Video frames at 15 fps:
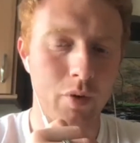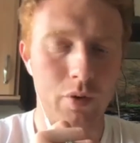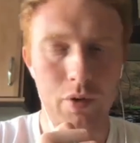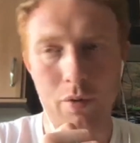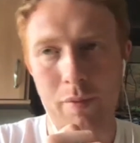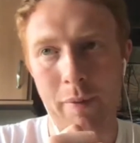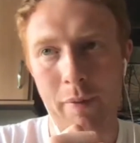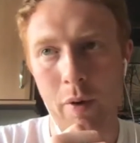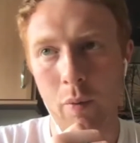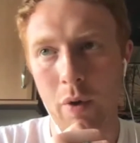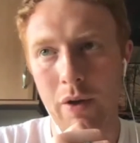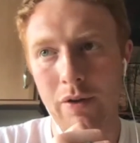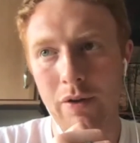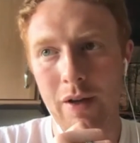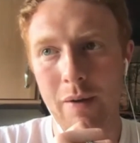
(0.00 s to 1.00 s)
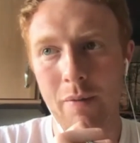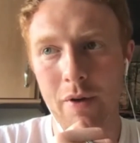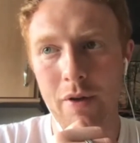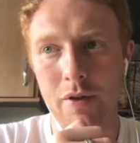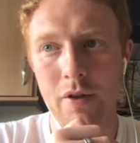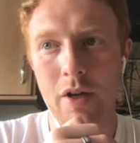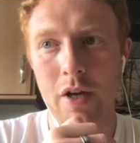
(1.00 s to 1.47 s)
So maybe one team
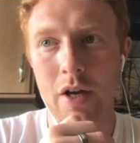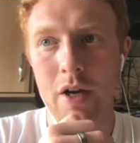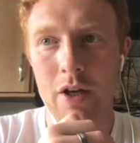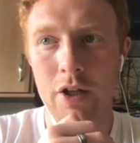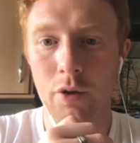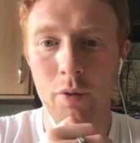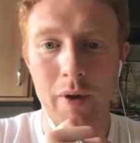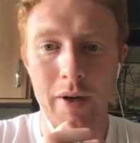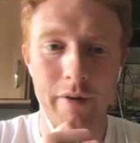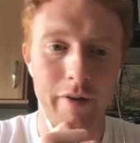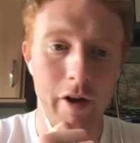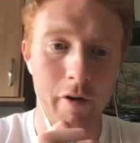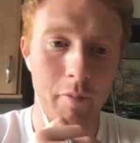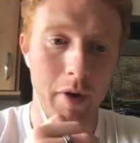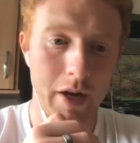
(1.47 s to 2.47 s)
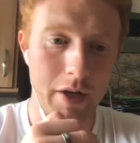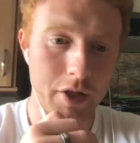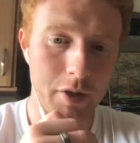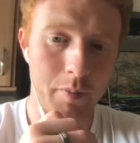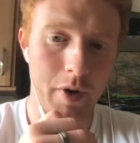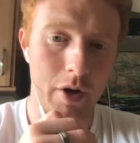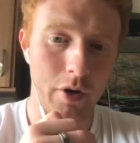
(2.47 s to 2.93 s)
is 25 passes
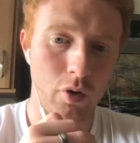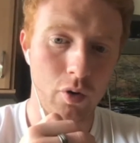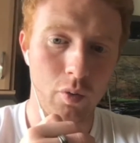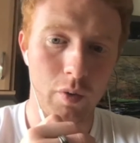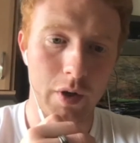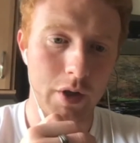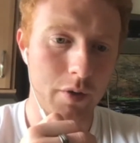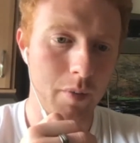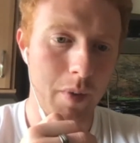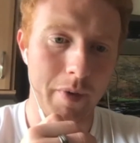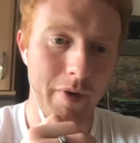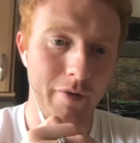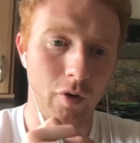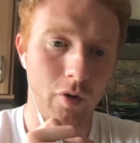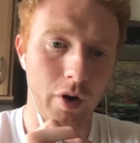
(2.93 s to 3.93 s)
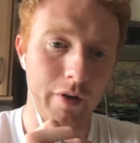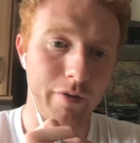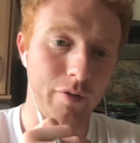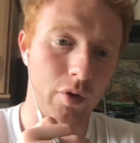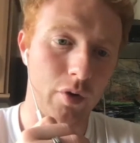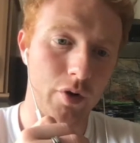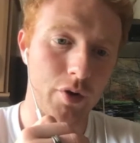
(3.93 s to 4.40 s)
per goal, one's maybe
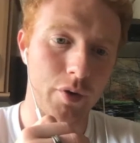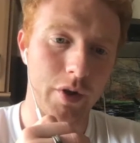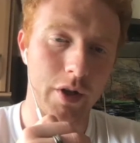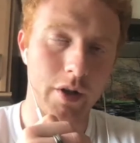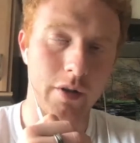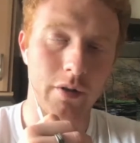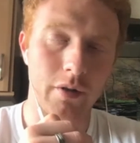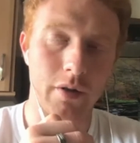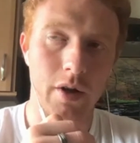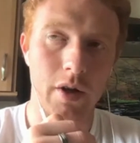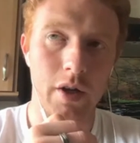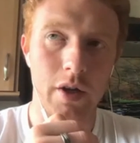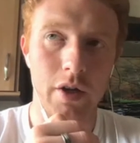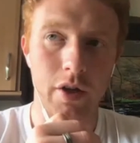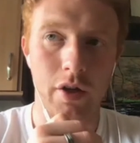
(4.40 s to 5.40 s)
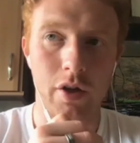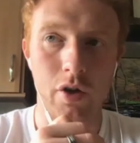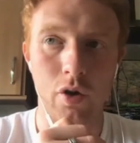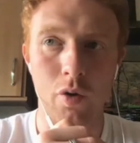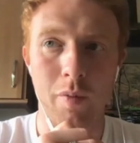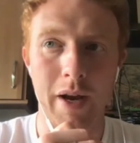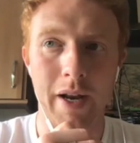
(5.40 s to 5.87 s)
44. So you can
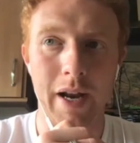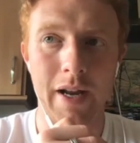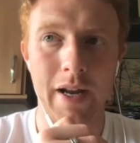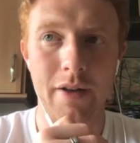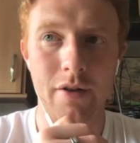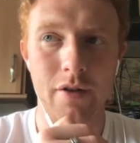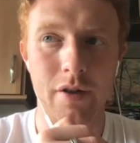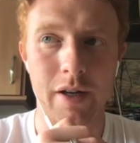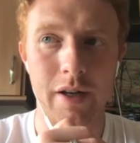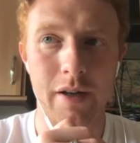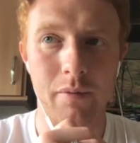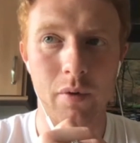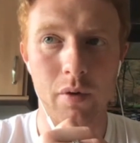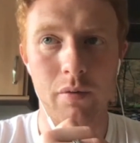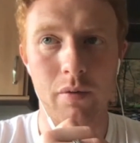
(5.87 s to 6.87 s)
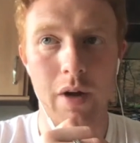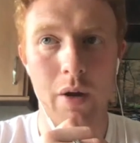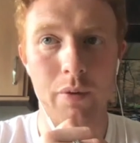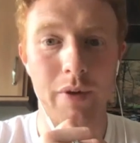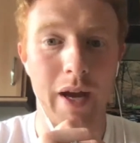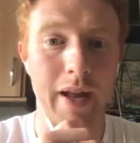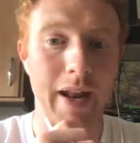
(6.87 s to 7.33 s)
go by that and say, well, how
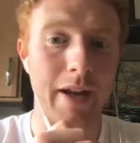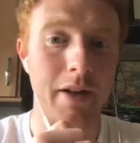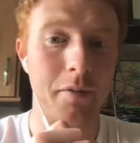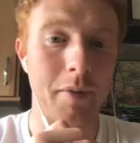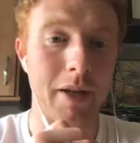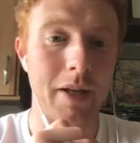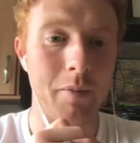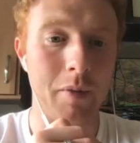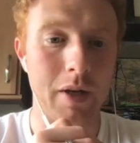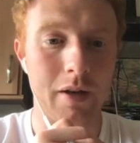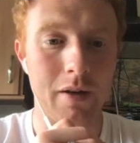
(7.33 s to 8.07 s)
direct might they be?